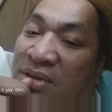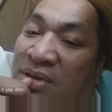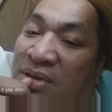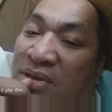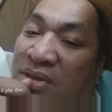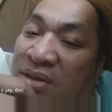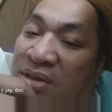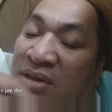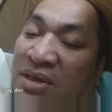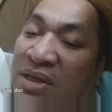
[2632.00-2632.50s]

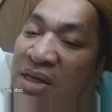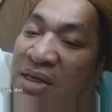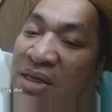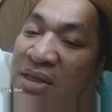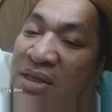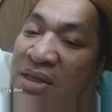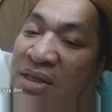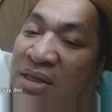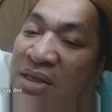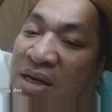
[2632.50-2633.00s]

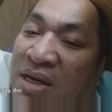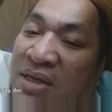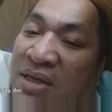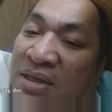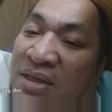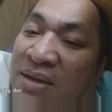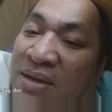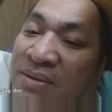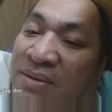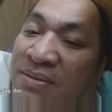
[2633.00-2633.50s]
CJ,
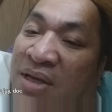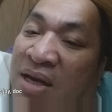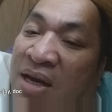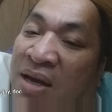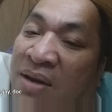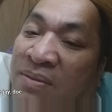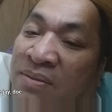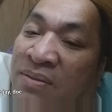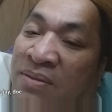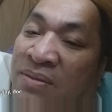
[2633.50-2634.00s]

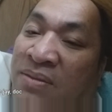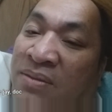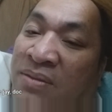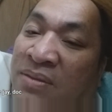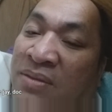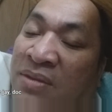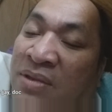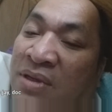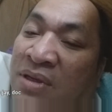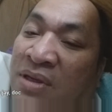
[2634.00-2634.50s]
sometime
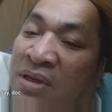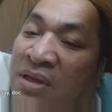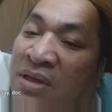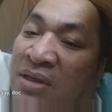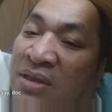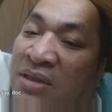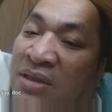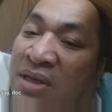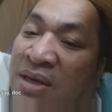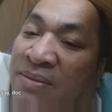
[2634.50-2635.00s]

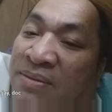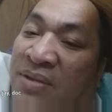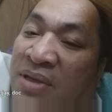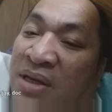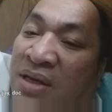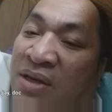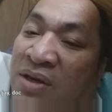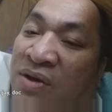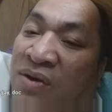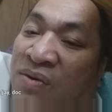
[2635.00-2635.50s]

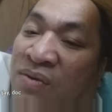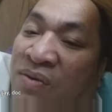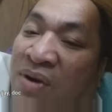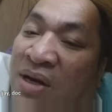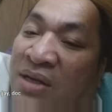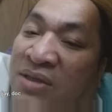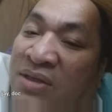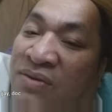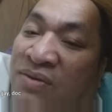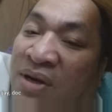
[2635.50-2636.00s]
something you
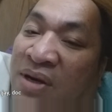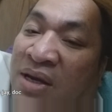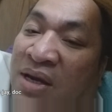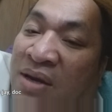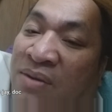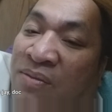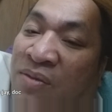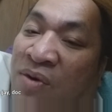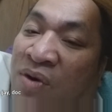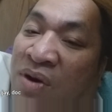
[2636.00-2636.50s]
watch Rick
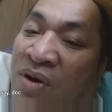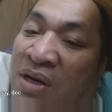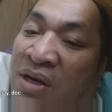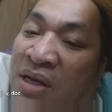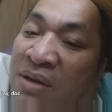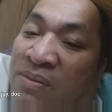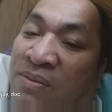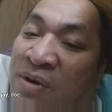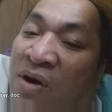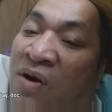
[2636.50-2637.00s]
and Morty.